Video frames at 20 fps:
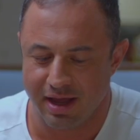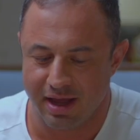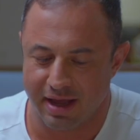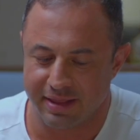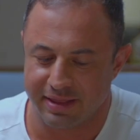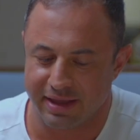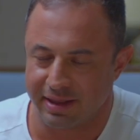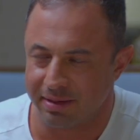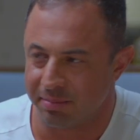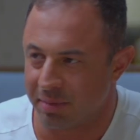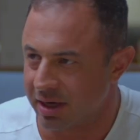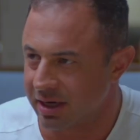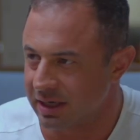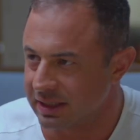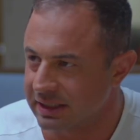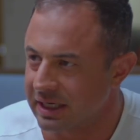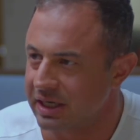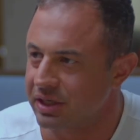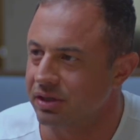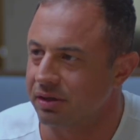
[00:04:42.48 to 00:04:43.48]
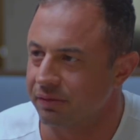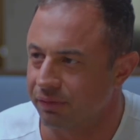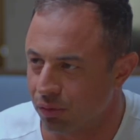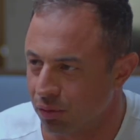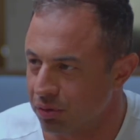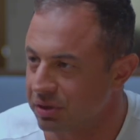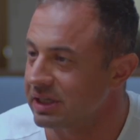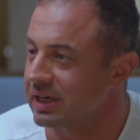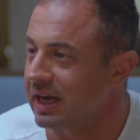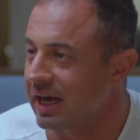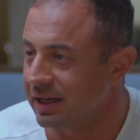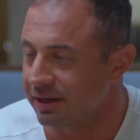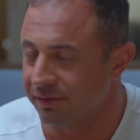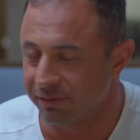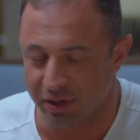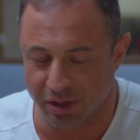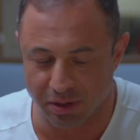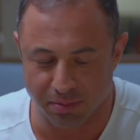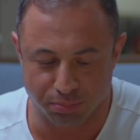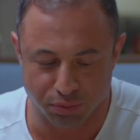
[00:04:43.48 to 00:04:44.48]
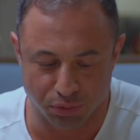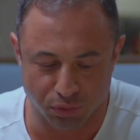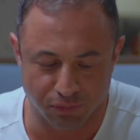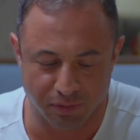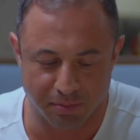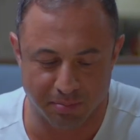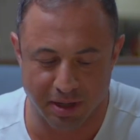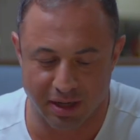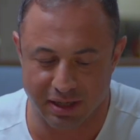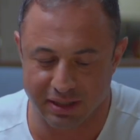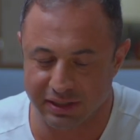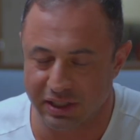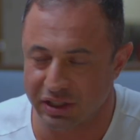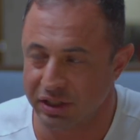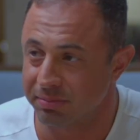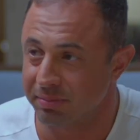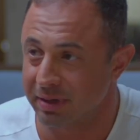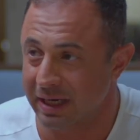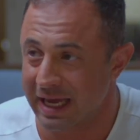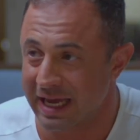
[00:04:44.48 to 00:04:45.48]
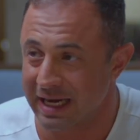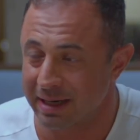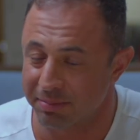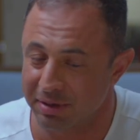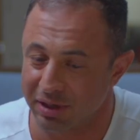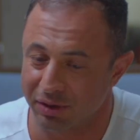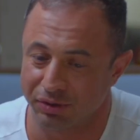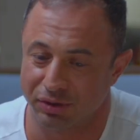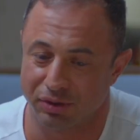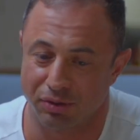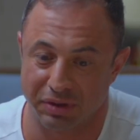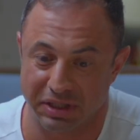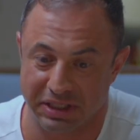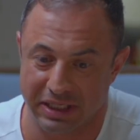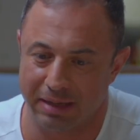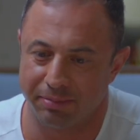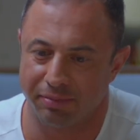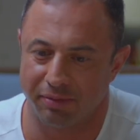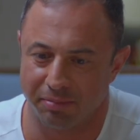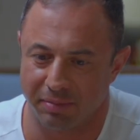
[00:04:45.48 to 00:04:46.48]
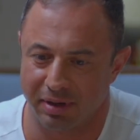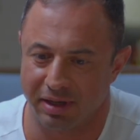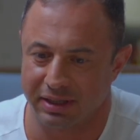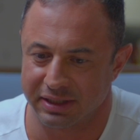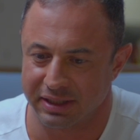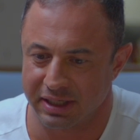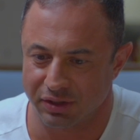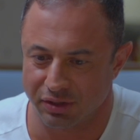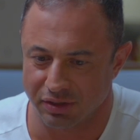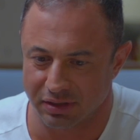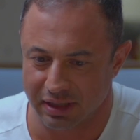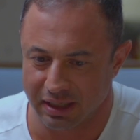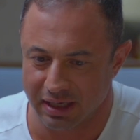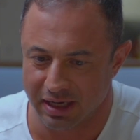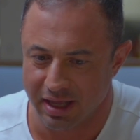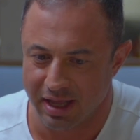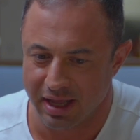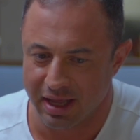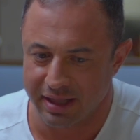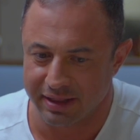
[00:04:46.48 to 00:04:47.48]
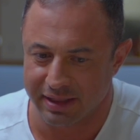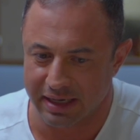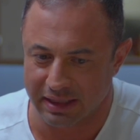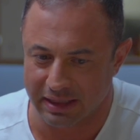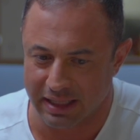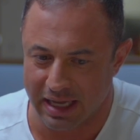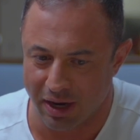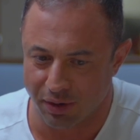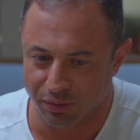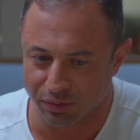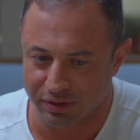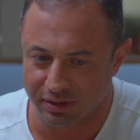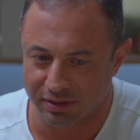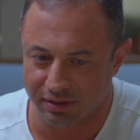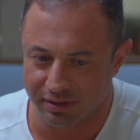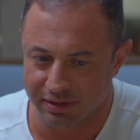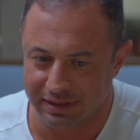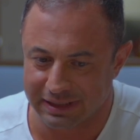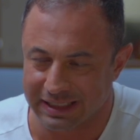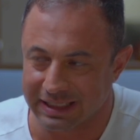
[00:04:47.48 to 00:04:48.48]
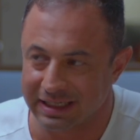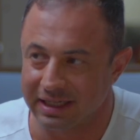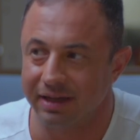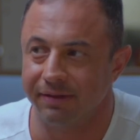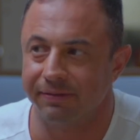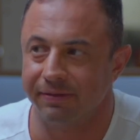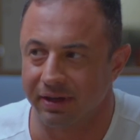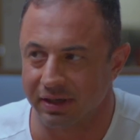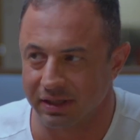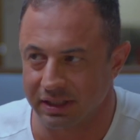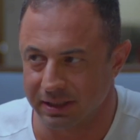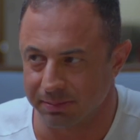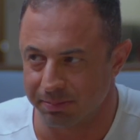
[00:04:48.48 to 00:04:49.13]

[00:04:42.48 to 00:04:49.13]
And then the monetization, of course, it had a very proven monetization mechanic, but also the type of monetization that allows significant